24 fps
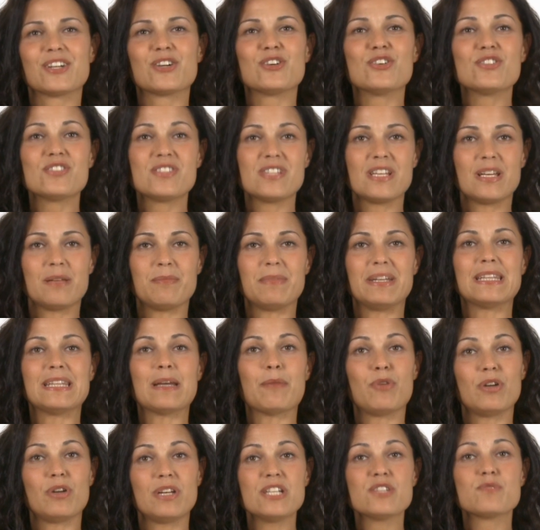way, the
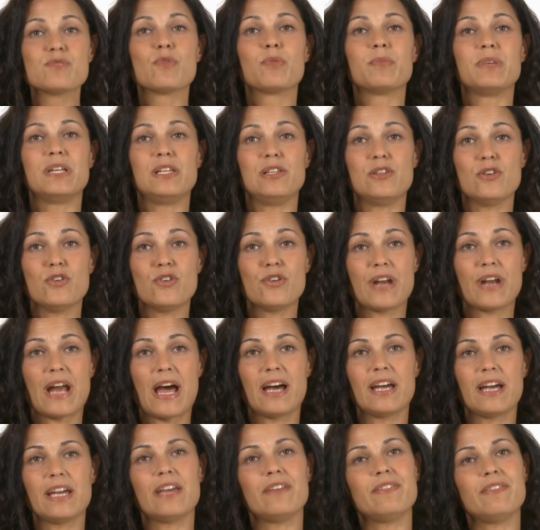metabolism improves and
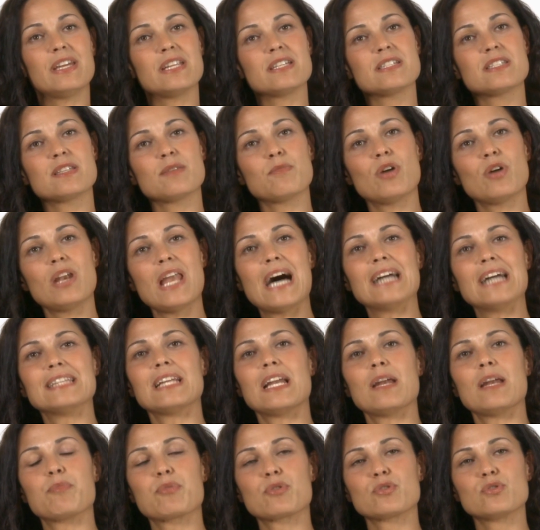the production of elastic
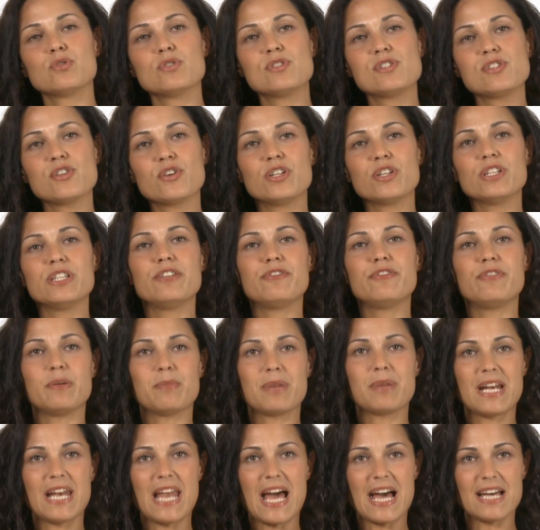fibers is
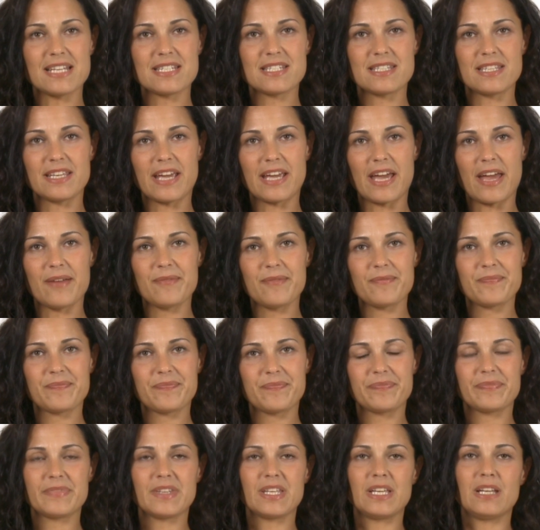stimulated.
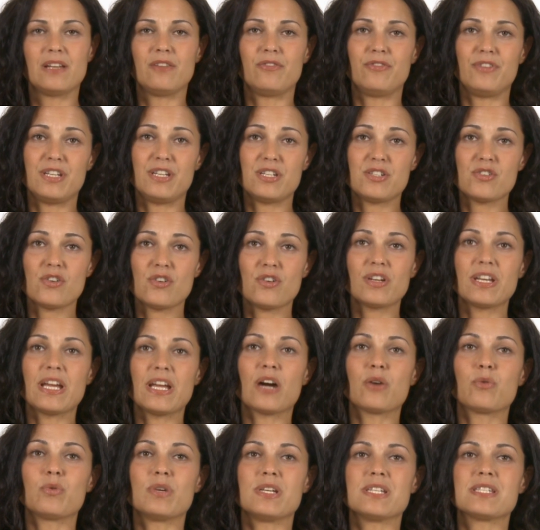Your face
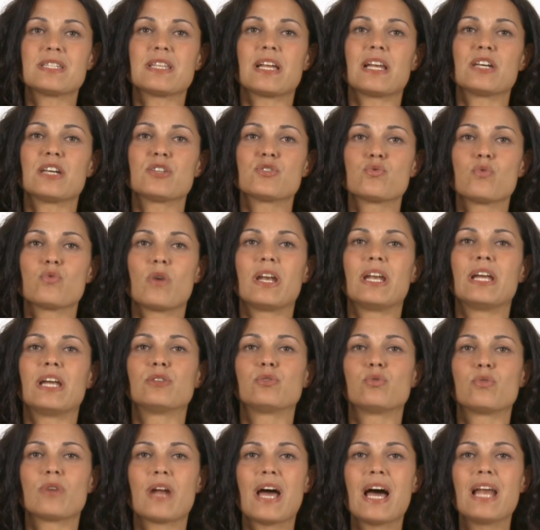regains its natural
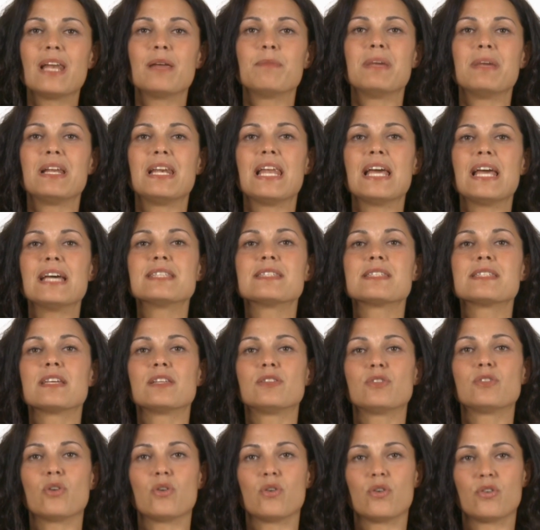beauty and tone
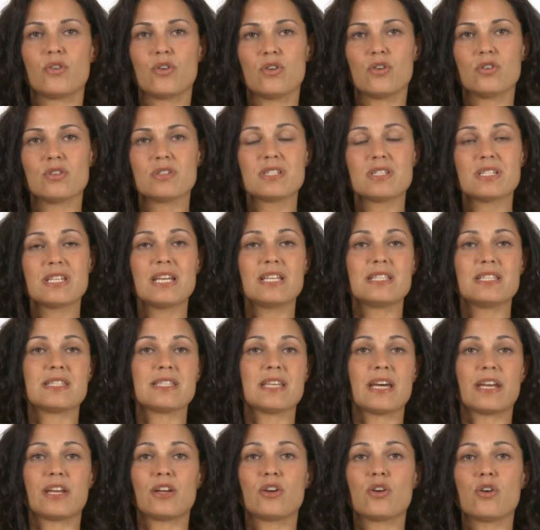with no need for
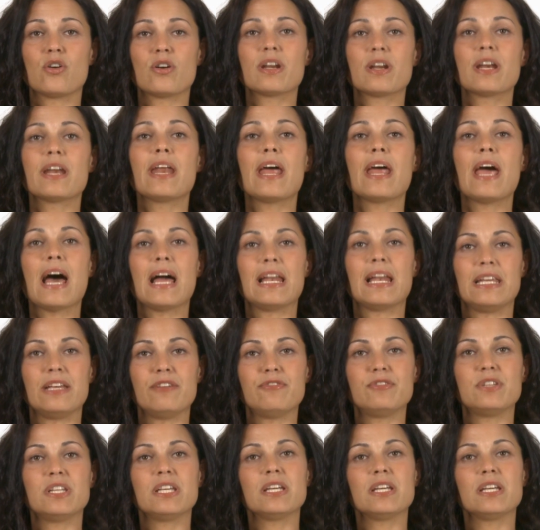surgical facelifts.